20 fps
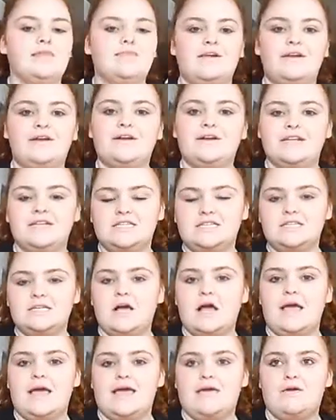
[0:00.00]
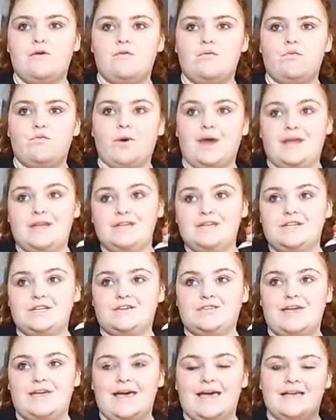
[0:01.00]
there is a
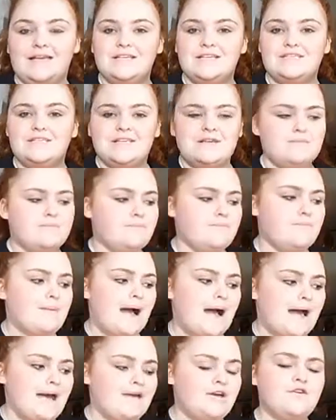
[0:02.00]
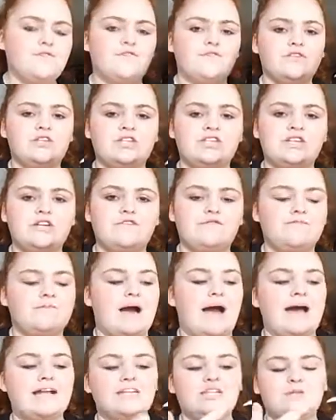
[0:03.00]
reindeer that is by Elf on the Shelf,
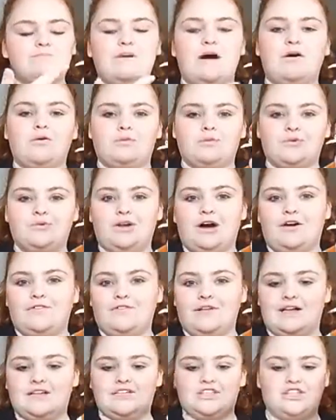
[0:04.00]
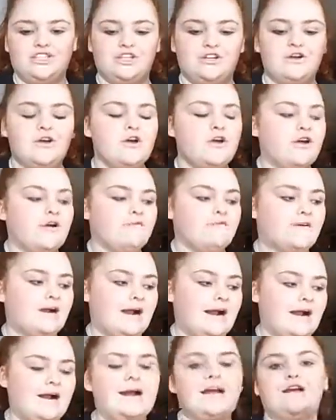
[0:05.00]
but I just bought Rudolph last year for
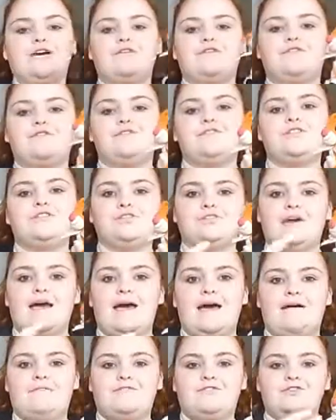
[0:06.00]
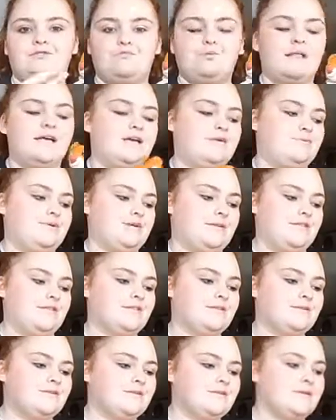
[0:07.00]
our elf to have to play
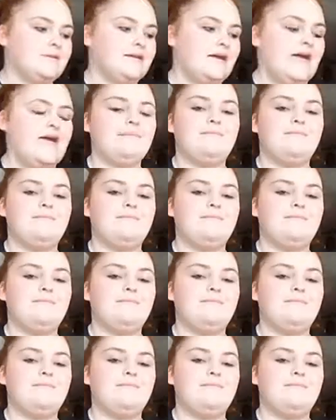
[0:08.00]
with.